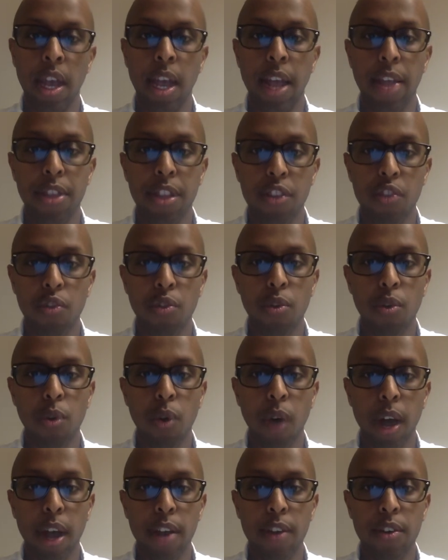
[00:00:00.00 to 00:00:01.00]
And this
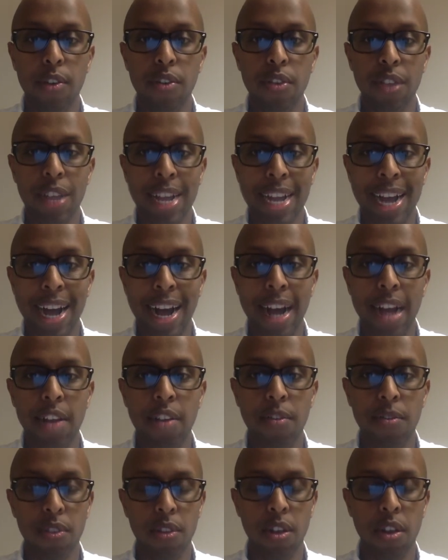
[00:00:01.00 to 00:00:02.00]
requires the
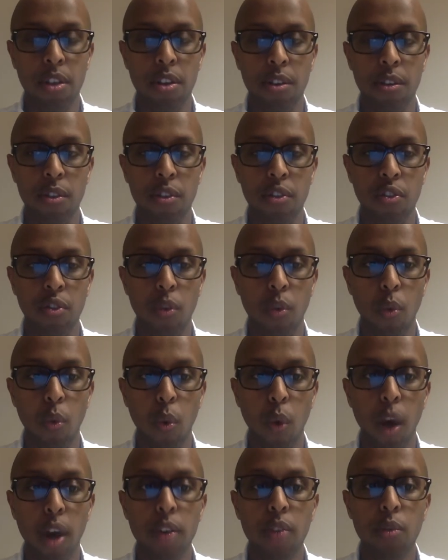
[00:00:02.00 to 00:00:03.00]
kind of skills
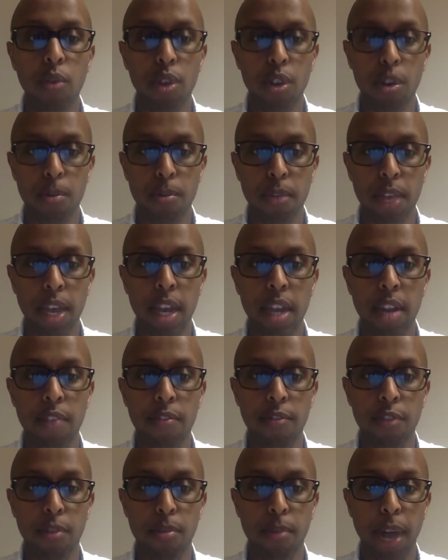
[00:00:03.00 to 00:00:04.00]
one would
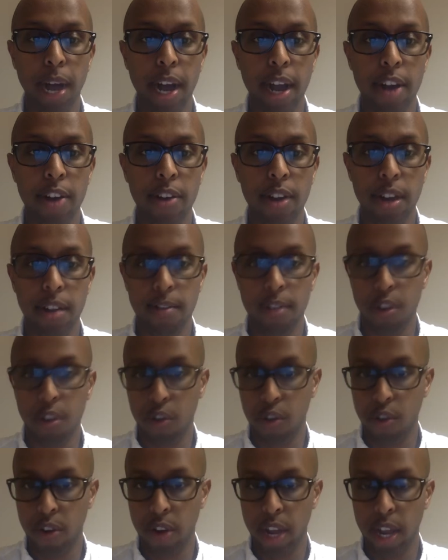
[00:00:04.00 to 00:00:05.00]
obtain from higher level
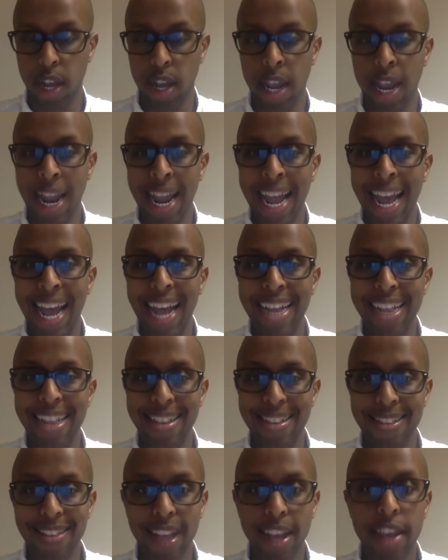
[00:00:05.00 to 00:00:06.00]
learning at
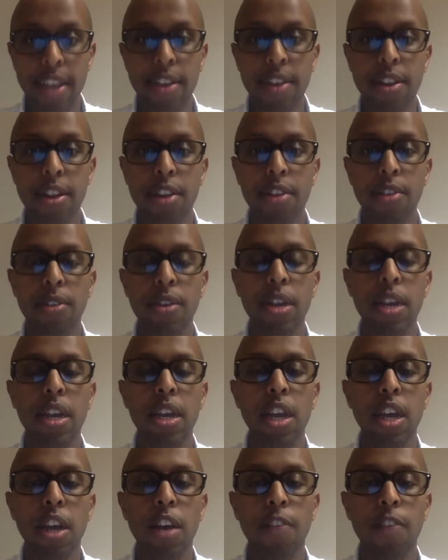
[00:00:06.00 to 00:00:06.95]
the secondary,